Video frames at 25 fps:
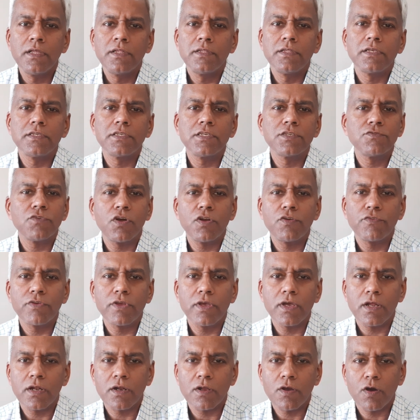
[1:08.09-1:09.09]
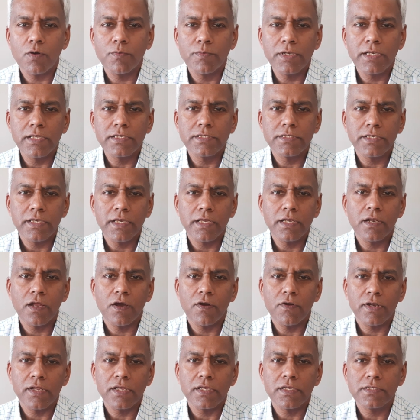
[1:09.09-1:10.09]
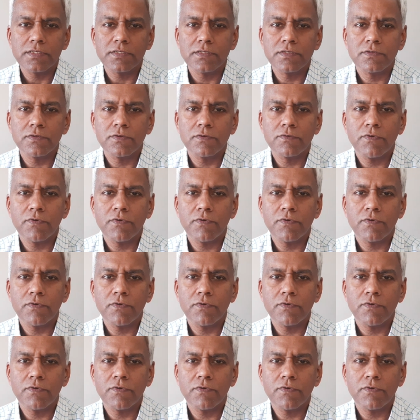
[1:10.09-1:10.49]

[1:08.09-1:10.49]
This is what we are commonly seeing nowadays,